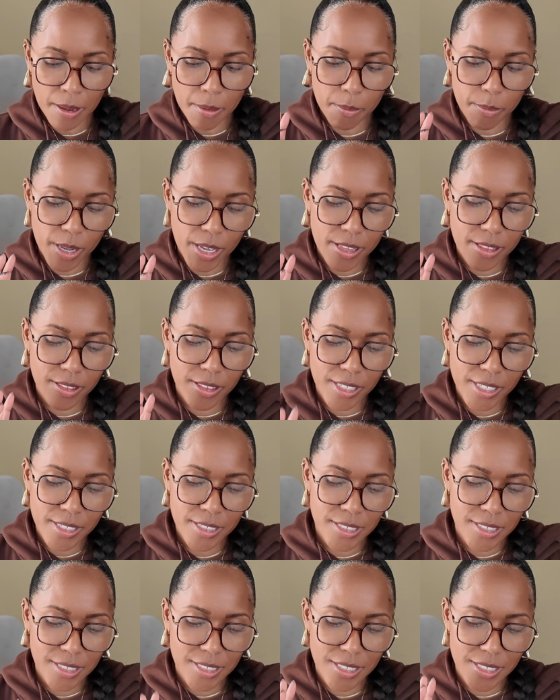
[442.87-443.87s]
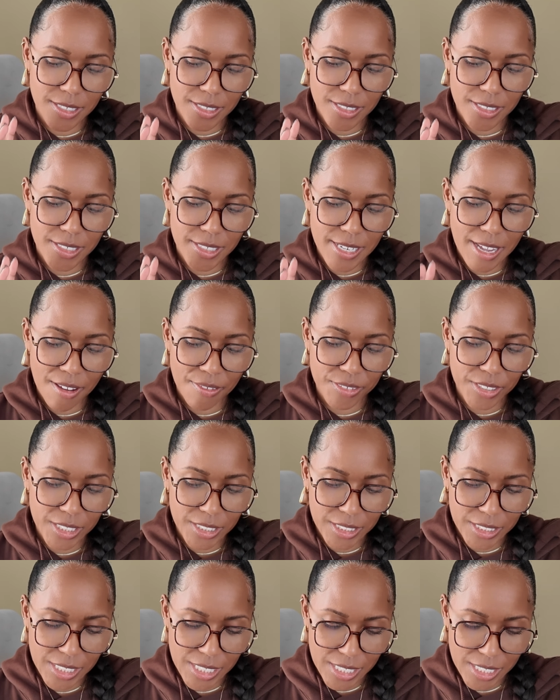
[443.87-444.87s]
But this
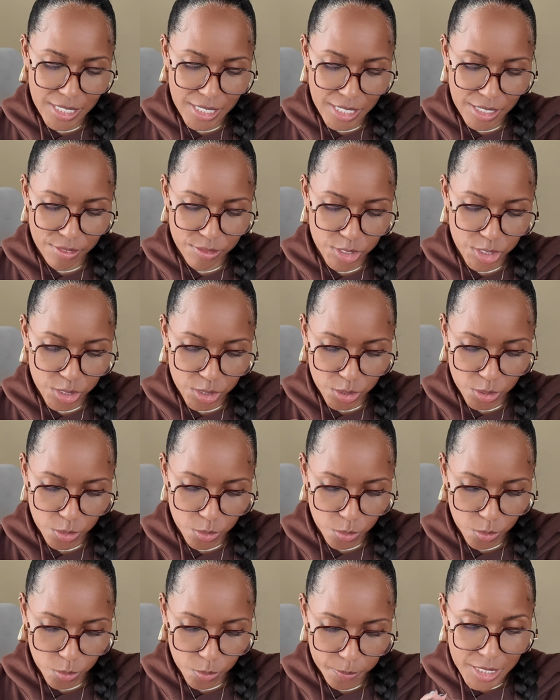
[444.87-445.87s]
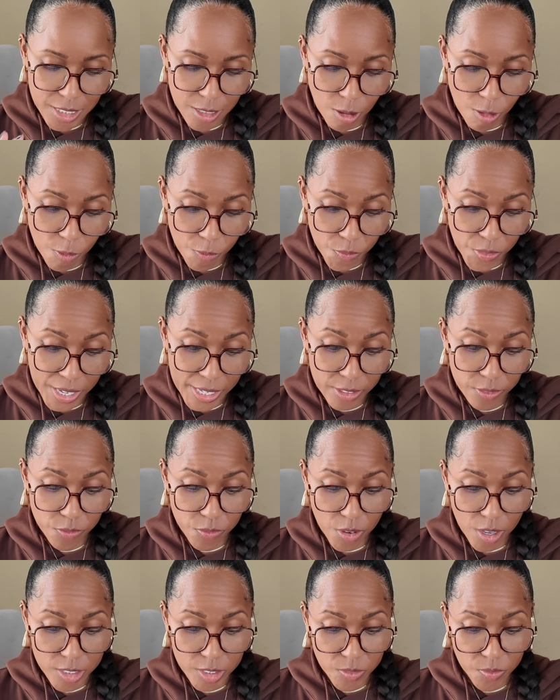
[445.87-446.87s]
definitely gives you a sulfate,
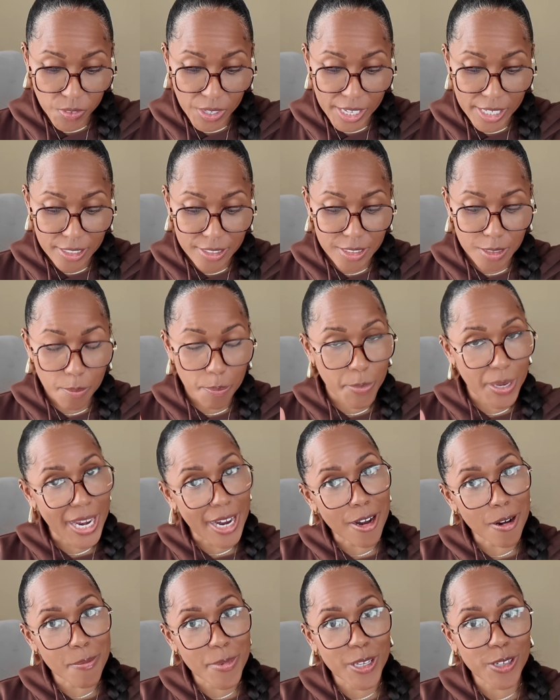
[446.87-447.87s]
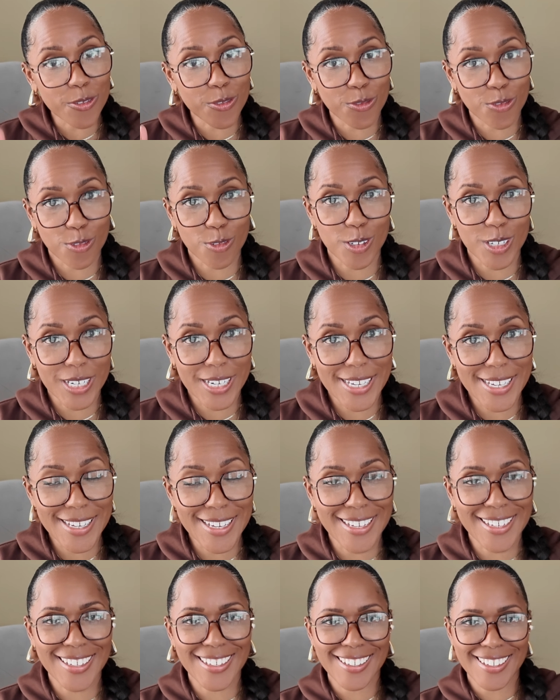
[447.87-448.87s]
phosphate,
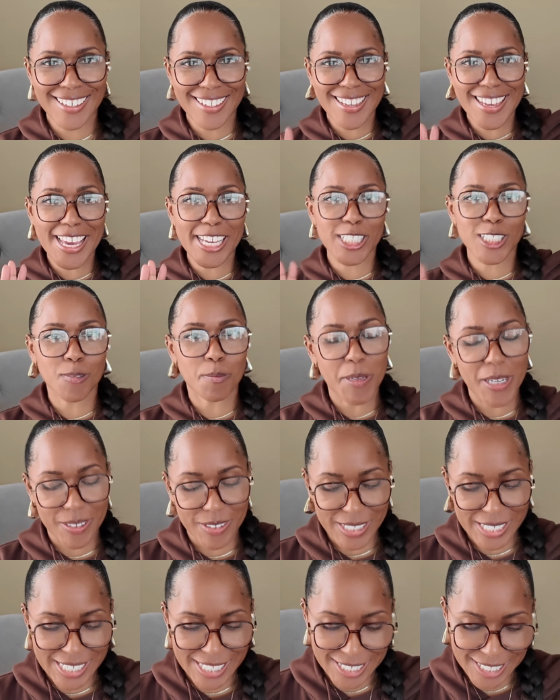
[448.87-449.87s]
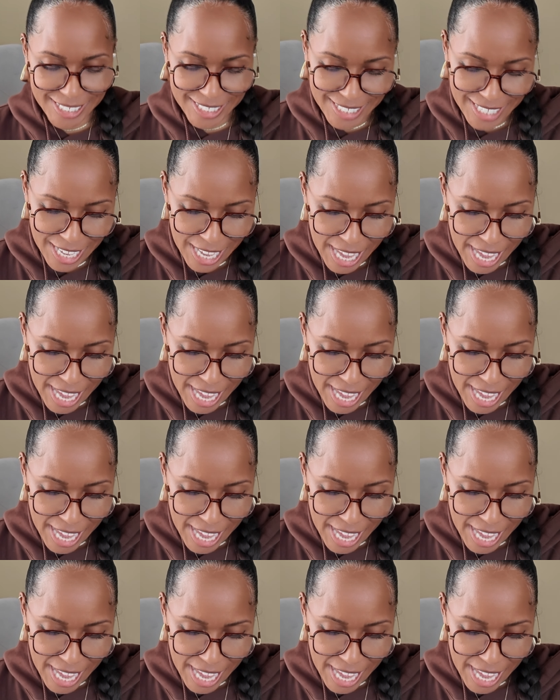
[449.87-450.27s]
paraben-free experience.